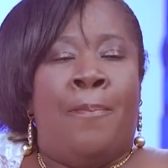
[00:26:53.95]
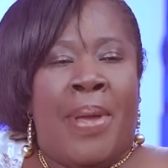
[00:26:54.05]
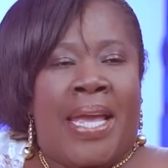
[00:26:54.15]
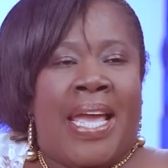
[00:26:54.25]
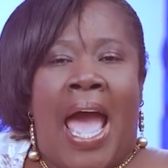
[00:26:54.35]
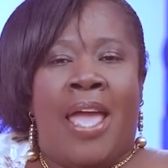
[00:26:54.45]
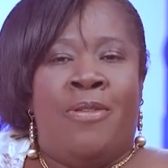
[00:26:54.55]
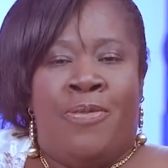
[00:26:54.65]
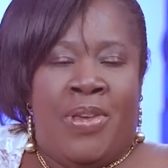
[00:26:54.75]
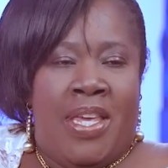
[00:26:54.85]
Big
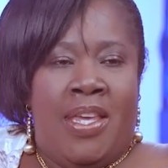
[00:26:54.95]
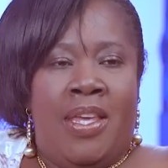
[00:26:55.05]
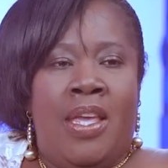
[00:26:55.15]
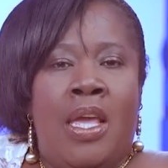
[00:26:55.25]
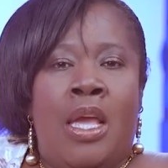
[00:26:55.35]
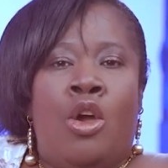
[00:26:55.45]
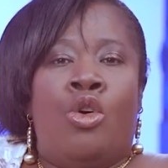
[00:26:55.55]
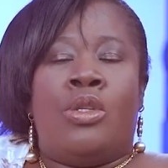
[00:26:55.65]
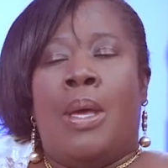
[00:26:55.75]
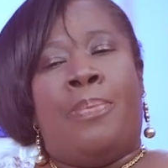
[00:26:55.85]
Ivy.
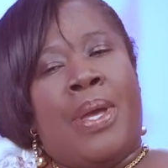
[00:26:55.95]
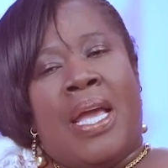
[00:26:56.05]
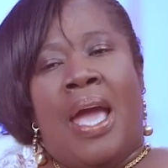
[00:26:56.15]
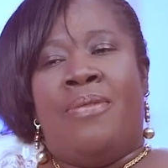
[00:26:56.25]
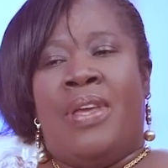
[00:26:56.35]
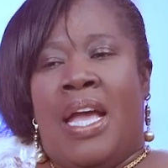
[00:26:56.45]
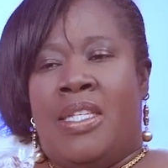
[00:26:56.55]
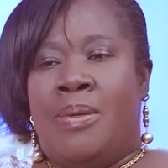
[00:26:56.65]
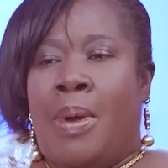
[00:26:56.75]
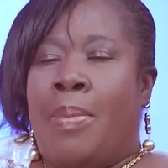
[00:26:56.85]
Big Ivy
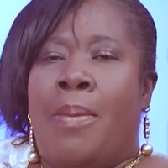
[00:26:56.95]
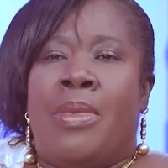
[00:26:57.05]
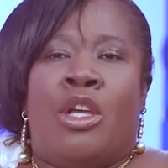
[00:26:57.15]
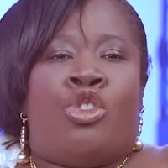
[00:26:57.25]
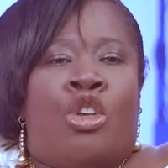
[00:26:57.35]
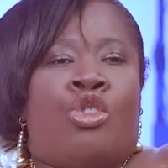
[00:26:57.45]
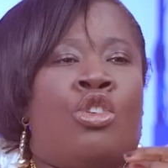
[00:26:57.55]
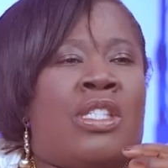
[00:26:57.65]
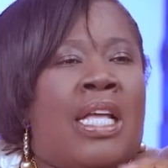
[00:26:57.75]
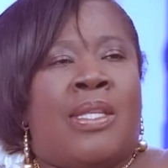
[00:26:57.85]
Ajima, but me sure
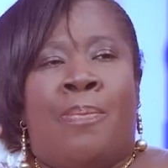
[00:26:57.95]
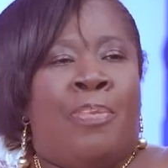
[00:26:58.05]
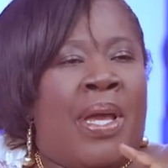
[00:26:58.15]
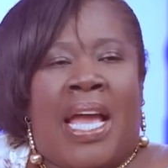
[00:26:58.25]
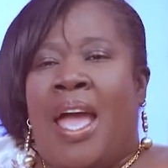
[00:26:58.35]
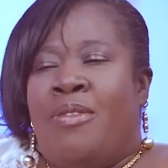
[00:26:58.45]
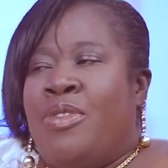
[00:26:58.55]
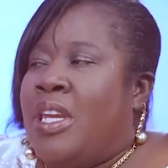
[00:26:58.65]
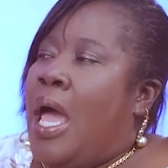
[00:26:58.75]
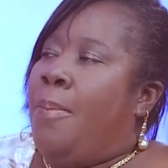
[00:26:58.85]
so started Big
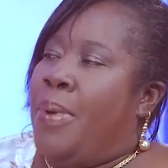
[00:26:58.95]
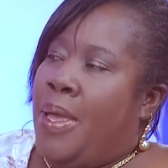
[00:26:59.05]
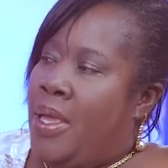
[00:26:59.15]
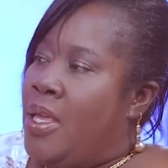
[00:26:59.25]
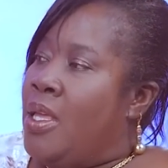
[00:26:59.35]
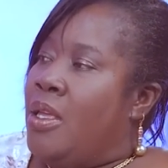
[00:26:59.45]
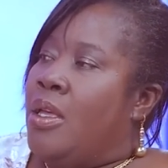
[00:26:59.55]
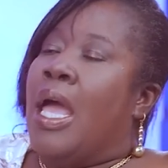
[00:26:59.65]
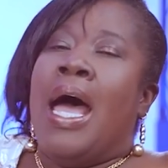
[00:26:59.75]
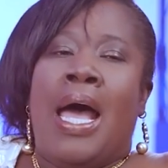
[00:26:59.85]
Ivy now.
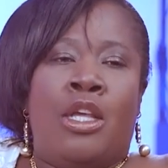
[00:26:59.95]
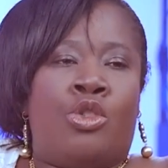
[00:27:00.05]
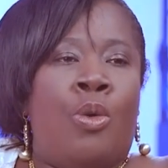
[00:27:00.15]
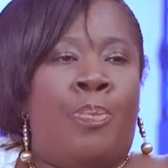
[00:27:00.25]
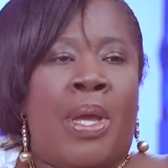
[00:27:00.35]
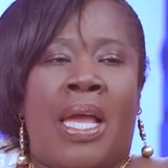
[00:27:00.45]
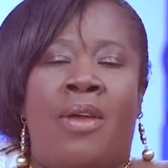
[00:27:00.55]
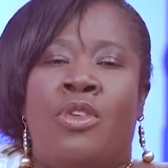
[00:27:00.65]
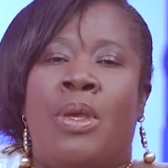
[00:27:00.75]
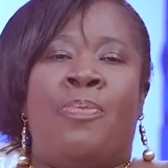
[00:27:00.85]
So Big
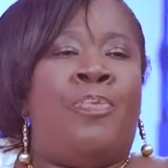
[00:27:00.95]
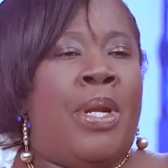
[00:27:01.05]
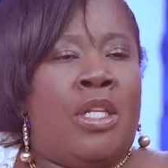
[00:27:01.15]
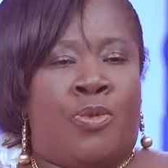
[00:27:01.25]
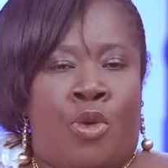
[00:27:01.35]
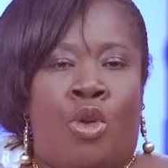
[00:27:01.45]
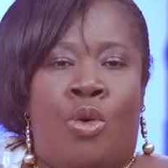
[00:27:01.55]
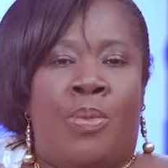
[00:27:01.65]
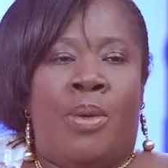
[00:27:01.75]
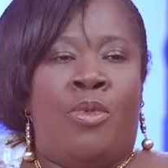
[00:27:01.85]
Ivy, please
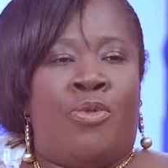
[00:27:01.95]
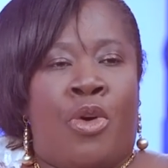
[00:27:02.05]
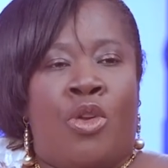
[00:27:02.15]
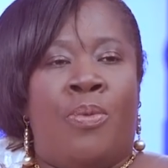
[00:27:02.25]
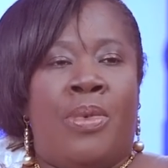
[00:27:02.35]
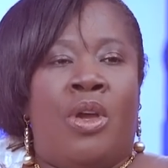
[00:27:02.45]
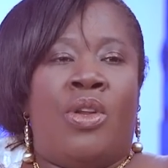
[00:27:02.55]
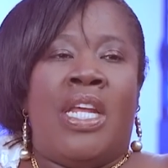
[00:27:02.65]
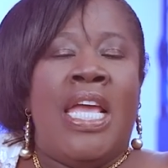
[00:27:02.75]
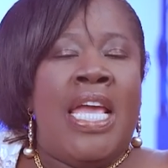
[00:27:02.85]
follow me. Follow me on